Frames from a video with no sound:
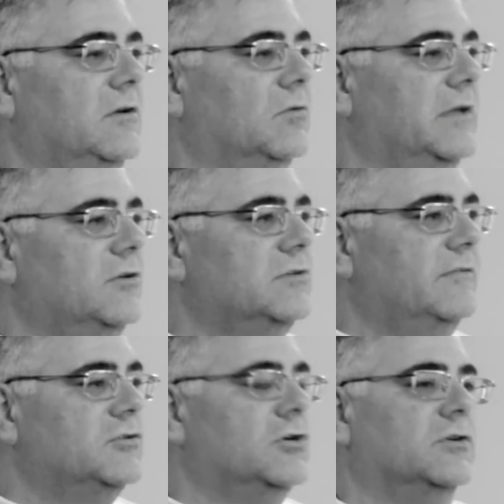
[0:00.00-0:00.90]
your leaders of
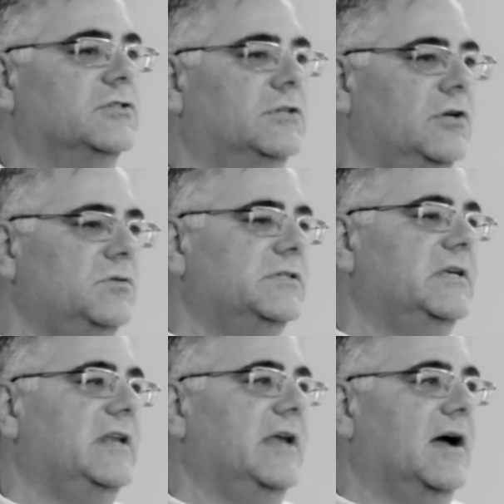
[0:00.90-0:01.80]
your church to
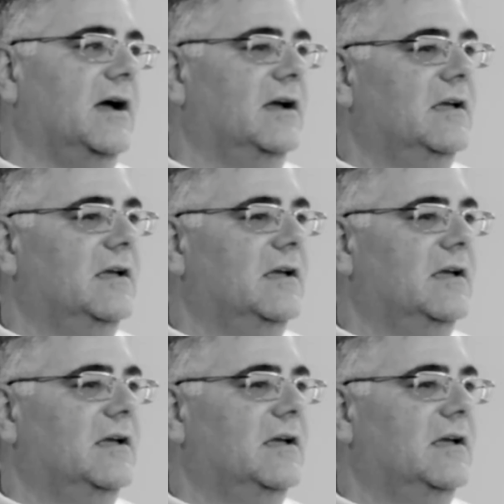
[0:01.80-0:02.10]
CDI